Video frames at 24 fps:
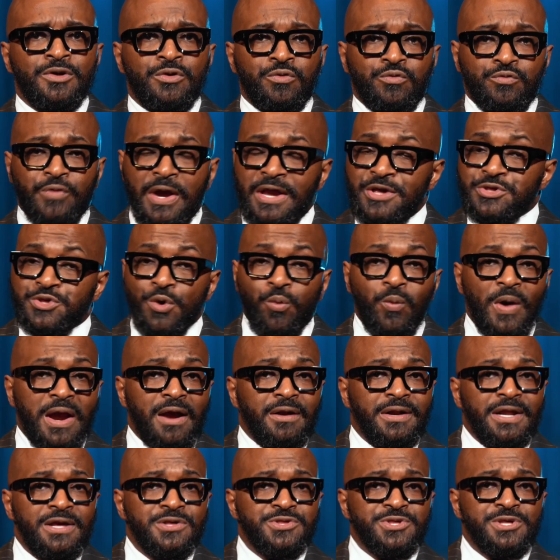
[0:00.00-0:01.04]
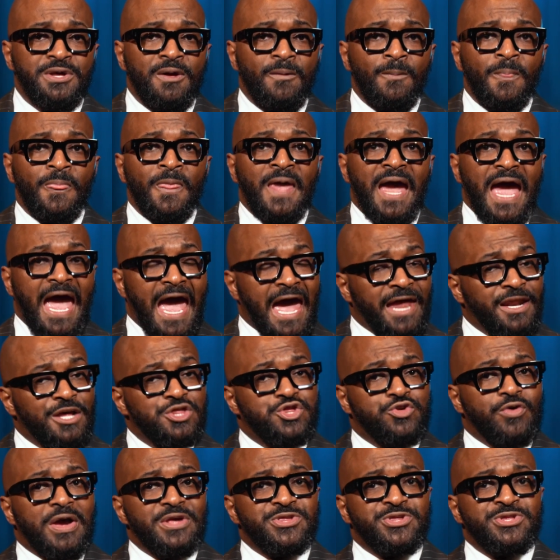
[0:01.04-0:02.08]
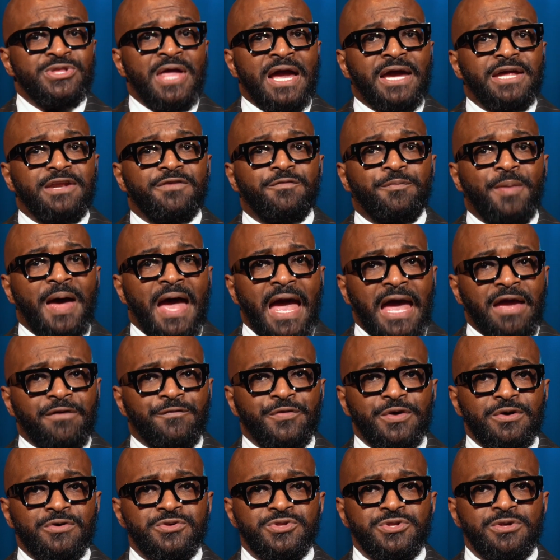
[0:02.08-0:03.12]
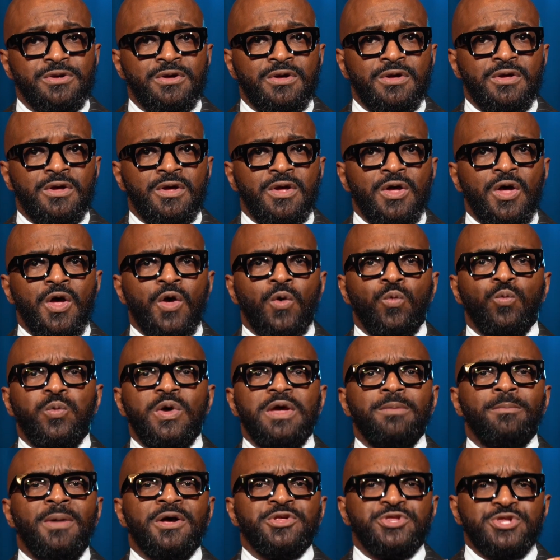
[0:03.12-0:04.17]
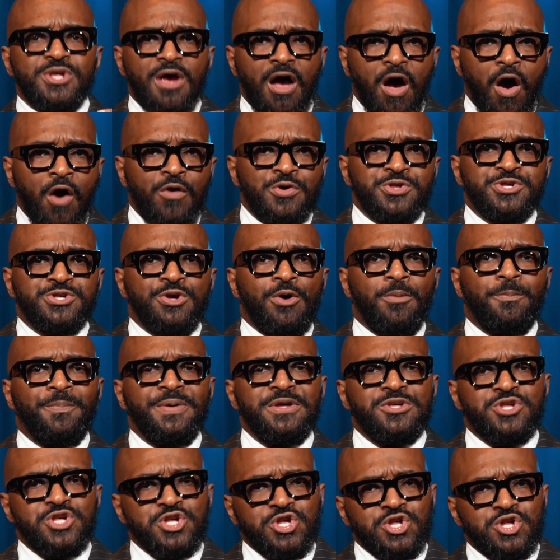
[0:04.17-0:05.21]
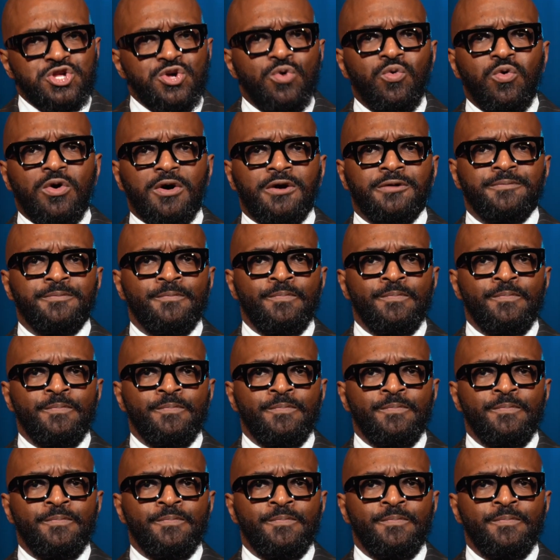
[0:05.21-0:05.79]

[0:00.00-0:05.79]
raise awareness, and address negative behaviors, we must also be sure